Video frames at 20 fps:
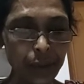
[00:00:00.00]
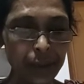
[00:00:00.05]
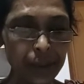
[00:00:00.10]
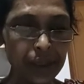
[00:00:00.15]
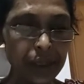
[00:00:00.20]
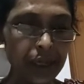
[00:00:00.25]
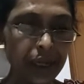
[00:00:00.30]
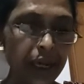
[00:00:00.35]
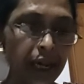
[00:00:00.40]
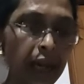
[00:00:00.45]

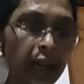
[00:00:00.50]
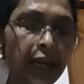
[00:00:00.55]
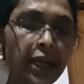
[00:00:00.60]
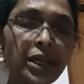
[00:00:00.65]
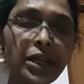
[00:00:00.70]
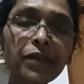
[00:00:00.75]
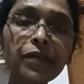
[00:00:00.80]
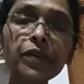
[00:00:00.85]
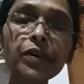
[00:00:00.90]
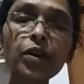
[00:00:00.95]
with the
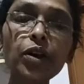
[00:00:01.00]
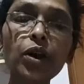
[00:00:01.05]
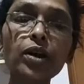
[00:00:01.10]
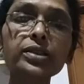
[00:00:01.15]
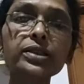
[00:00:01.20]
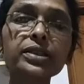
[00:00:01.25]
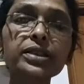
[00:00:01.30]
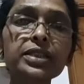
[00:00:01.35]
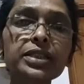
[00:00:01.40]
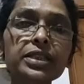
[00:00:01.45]
relative
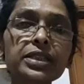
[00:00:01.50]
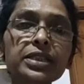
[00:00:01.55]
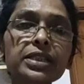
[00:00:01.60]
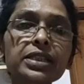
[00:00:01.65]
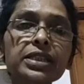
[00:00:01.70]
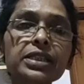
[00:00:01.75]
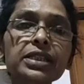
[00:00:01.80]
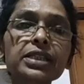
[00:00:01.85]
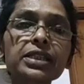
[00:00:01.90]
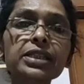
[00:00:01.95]

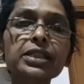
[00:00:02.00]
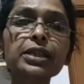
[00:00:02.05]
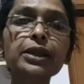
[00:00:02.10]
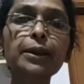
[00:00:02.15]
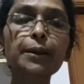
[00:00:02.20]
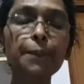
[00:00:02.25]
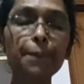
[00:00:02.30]
clauses.